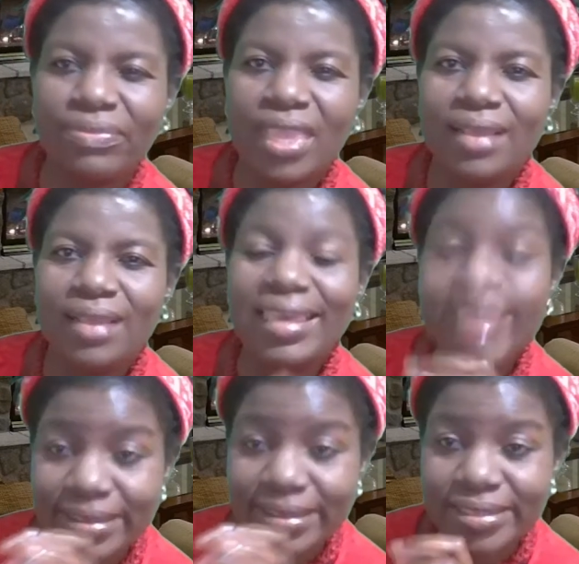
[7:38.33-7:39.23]

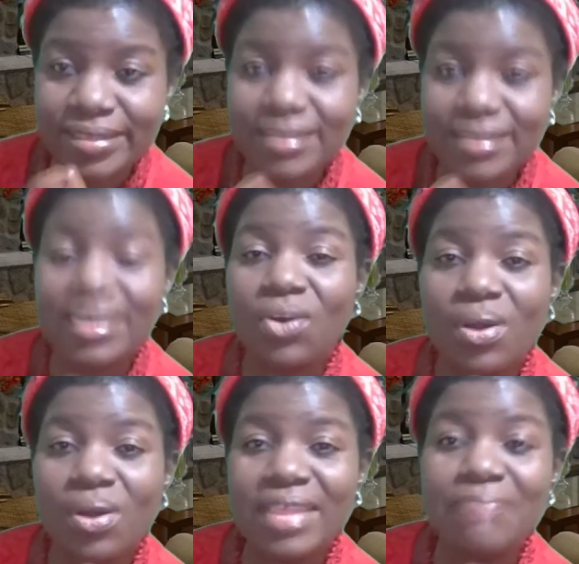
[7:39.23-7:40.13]
Kings, they call
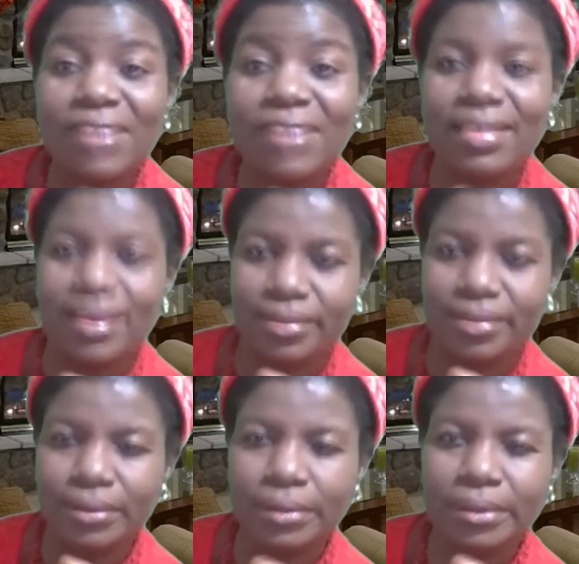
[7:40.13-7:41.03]
them father.
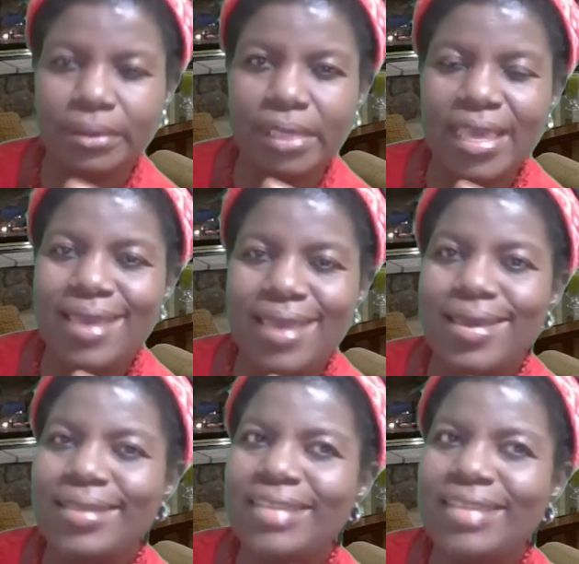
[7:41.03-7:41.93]

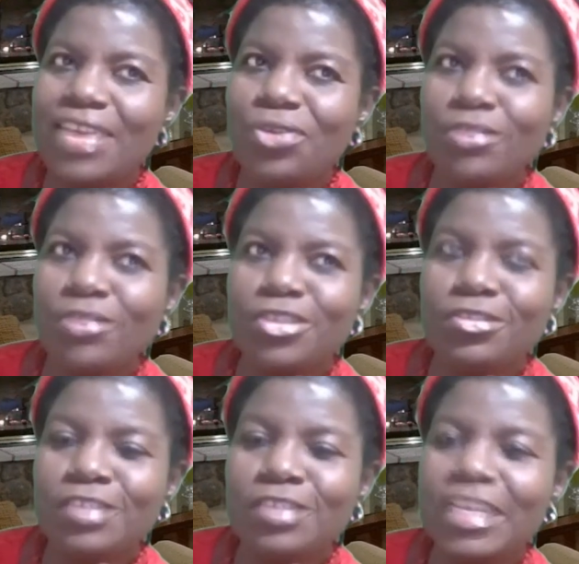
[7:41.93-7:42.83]
They don't
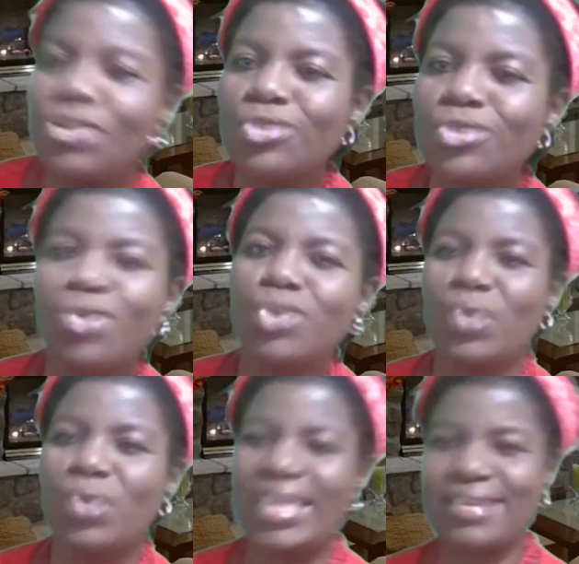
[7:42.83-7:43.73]
go to
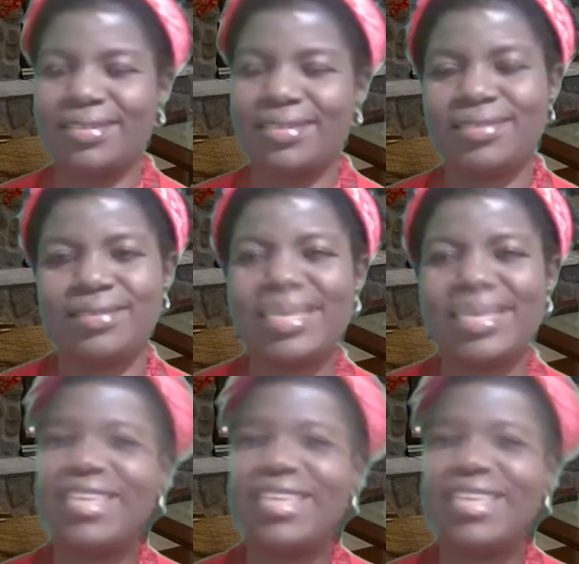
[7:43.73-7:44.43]
kings. Kings